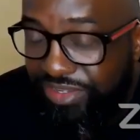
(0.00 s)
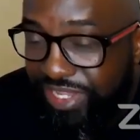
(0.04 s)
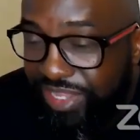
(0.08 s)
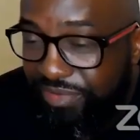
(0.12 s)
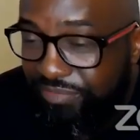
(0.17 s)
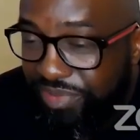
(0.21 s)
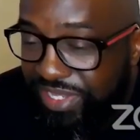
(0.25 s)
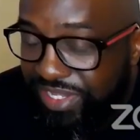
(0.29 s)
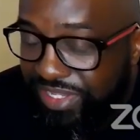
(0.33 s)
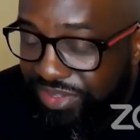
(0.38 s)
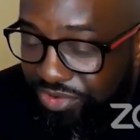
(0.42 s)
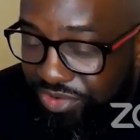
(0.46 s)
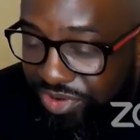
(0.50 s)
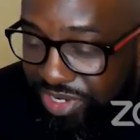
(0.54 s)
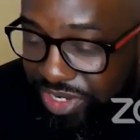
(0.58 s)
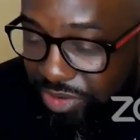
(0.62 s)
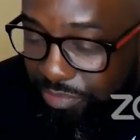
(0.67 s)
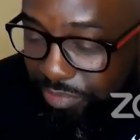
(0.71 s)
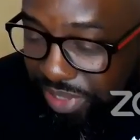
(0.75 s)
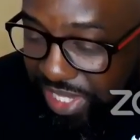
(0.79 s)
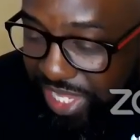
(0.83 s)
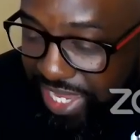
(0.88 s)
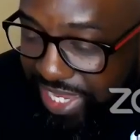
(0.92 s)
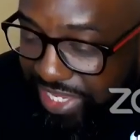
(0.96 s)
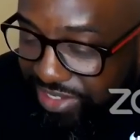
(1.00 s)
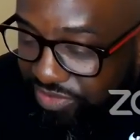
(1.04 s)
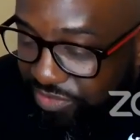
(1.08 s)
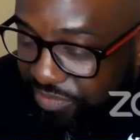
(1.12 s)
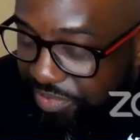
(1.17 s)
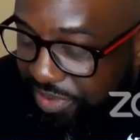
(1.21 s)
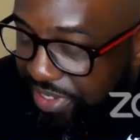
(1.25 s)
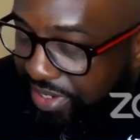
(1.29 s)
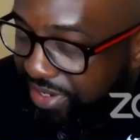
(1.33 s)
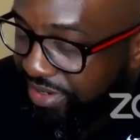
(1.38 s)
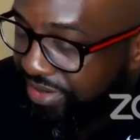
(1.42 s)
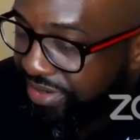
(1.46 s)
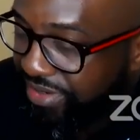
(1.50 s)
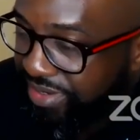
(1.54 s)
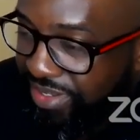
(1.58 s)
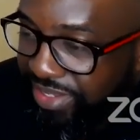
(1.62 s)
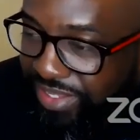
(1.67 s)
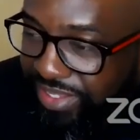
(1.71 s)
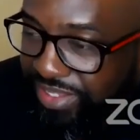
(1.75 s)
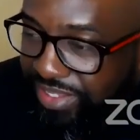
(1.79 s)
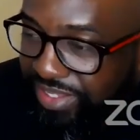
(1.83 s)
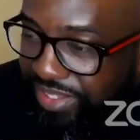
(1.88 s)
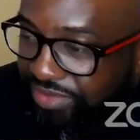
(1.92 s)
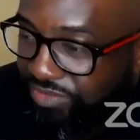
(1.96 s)
had been doing appliance repair,
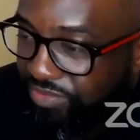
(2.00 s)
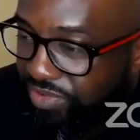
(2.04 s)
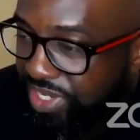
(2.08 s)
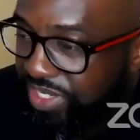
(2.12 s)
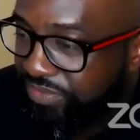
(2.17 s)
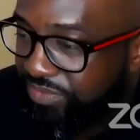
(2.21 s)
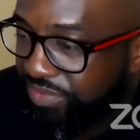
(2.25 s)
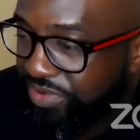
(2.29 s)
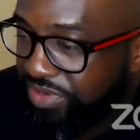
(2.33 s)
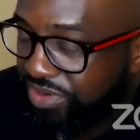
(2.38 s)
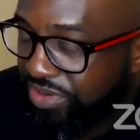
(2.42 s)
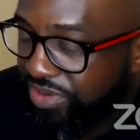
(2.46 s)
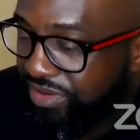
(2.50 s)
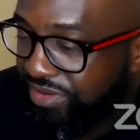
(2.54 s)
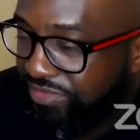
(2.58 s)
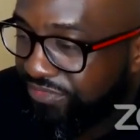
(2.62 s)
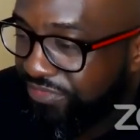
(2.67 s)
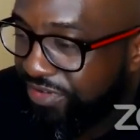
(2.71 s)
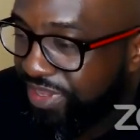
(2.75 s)
he wasn't gonna call it